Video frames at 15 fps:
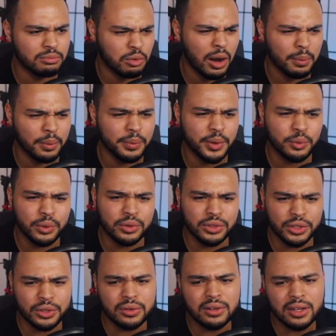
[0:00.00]
probably will
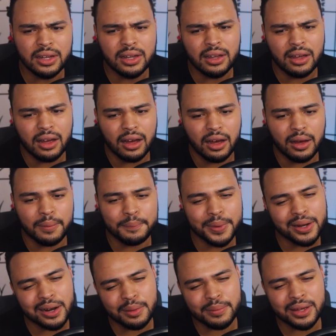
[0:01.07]
do.
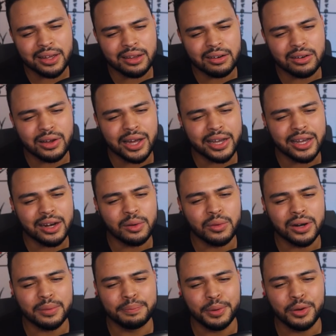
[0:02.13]
But I don't know, I kind of
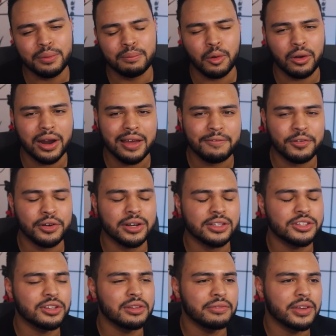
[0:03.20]
want to put more effort
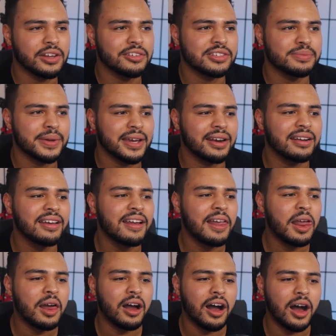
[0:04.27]
into the videos, man.
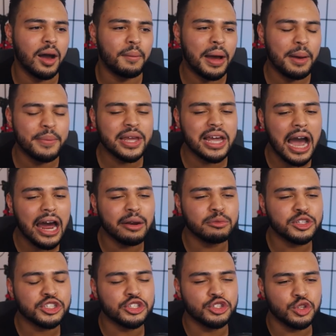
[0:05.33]
I've been kind
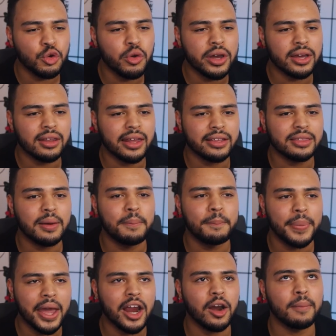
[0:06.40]
of just doing like the
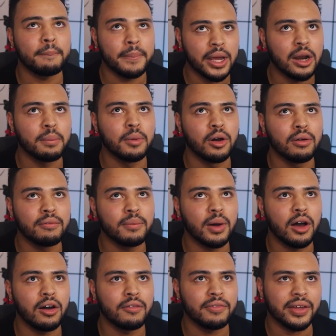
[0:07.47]
bare minimum
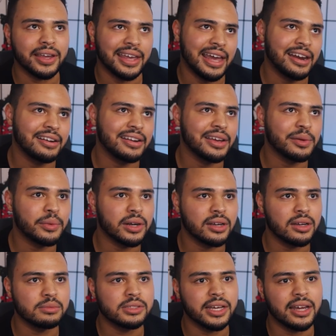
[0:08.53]
of like editing when
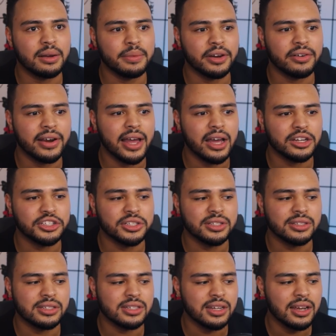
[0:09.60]
it comes to anime
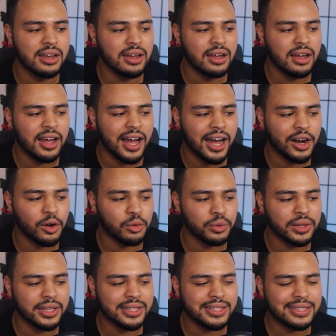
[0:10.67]
reactions. I don't
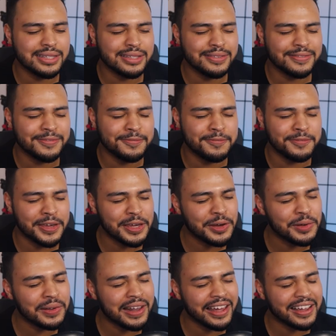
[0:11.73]
really
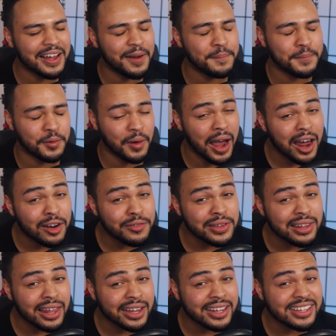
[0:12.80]
feel like I'm proud of
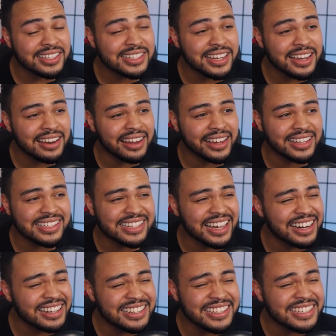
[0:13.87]
it, like I said. Like, it's
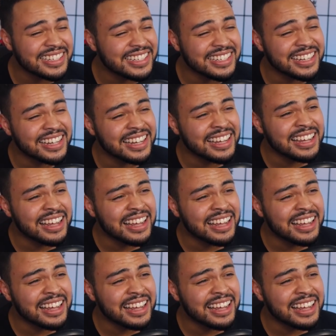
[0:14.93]
kind of just,